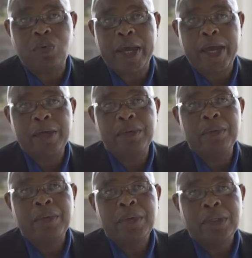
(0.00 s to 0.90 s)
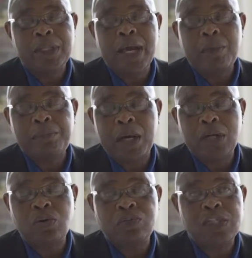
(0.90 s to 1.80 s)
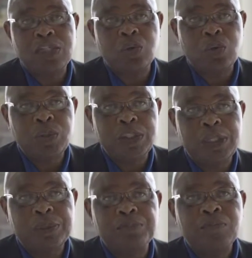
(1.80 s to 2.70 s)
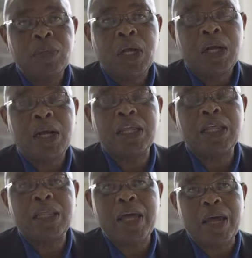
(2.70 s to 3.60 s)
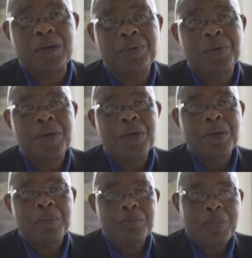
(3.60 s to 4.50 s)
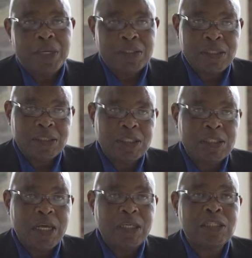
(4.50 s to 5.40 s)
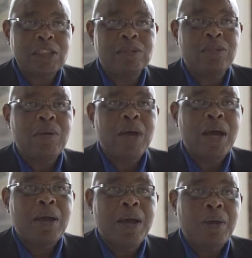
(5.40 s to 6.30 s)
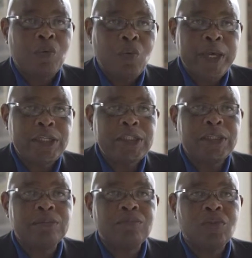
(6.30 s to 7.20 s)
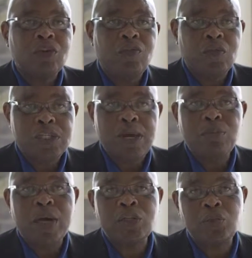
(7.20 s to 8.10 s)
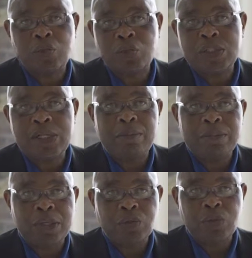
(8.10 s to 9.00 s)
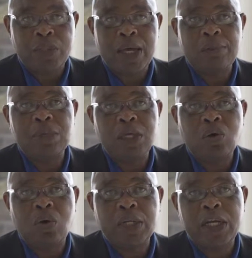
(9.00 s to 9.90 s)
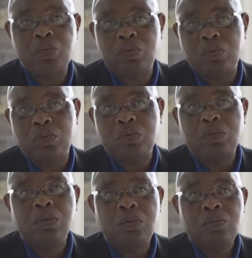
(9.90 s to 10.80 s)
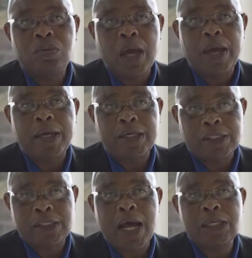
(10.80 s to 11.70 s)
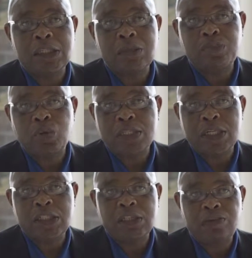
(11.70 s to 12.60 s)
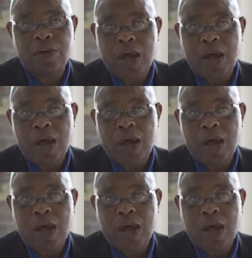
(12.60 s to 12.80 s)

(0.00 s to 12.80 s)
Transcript: where they are part of the solution rather than citizens waiting for someone to do something to them in order to result in positive